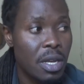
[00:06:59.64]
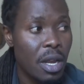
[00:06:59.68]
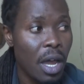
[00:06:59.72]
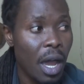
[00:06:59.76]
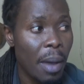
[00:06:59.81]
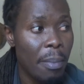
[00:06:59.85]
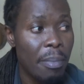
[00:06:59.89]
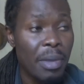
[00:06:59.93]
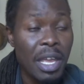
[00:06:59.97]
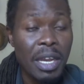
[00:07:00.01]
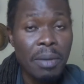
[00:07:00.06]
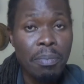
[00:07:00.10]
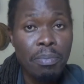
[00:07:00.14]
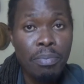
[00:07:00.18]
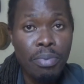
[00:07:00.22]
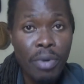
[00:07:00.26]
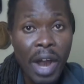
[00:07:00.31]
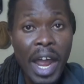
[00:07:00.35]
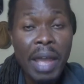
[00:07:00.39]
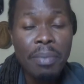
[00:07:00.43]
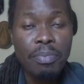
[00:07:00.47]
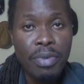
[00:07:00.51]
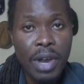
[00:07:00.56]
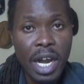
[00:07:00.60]
i mean
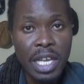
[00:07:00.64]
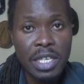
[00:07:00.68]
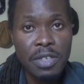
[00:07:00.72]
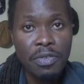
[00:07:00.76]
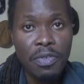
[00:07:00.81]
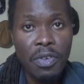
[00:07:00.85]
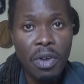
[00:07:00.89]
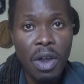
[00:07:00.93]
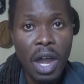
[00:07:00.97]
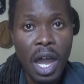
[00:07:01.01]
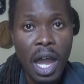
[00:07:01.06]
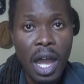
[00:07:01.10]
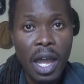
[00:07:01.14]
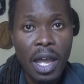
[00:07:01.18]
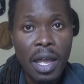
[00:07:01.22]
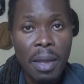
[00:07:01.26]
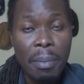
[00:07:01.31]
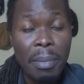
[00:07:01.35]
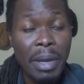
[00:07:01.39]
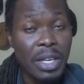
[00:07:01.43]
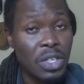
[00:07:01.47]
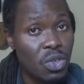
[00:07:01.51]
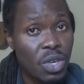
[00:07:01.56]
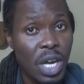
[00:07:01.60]
bride price for her
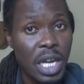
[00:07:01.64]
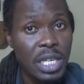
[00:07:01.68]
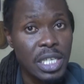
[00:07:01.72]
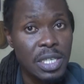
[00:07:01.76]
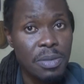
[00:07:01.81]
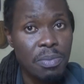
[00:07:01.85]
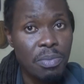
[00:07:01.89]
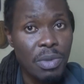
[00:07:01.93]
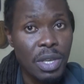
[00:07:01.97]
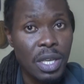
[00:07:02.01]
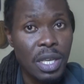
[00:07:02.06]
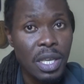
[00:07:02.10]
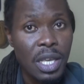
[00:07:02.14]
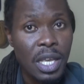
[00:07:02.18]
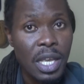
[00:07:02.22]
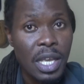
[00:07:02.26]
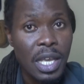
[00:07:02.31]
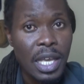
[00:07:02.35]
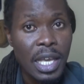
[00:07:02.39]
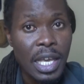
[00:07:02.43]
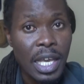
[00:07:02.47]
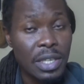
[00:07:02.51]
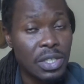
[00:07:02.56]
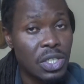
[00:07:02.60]
but trust me
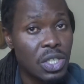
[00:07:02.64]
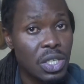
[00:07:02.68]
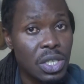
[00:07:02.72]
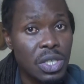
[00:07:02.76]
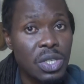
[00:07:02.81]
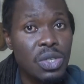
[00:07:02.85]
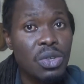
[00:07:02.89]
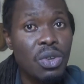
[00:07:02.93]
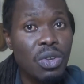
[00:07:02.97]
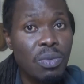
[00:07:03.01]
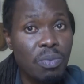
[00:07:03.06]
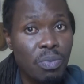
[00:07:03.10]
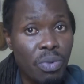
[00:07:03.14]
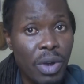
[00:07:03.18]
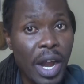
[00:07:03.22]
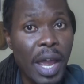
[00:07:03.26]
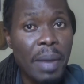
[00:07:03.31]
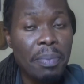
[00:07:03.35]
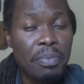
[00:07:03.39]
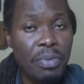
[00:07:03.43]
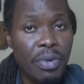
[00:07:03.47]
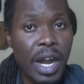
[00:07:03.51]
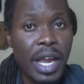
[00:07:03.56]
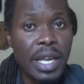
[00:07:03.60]
it's just not
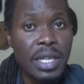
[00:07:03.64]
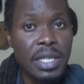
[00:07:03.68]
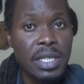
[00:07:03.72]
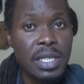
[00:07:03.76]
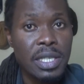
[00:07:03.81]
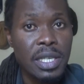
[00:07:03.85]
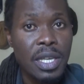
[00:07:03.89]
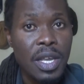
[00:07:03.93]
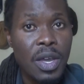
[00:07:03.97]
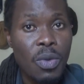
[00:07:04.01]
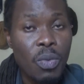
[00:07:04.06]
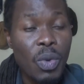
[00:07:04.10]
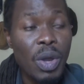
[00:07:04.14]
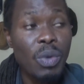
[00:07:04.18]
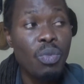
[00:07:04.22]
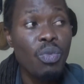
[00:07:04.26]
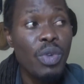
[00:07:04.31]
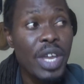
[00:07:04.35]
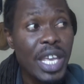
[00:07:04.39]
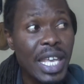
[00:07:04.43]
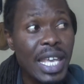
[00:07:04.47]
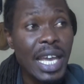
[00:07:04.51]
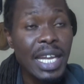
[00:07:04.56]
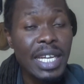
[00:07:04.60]
bride price when
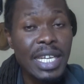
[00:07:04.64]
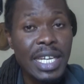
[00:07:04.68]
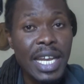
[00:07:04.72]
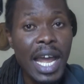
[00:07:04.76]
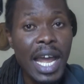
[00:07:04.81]
we get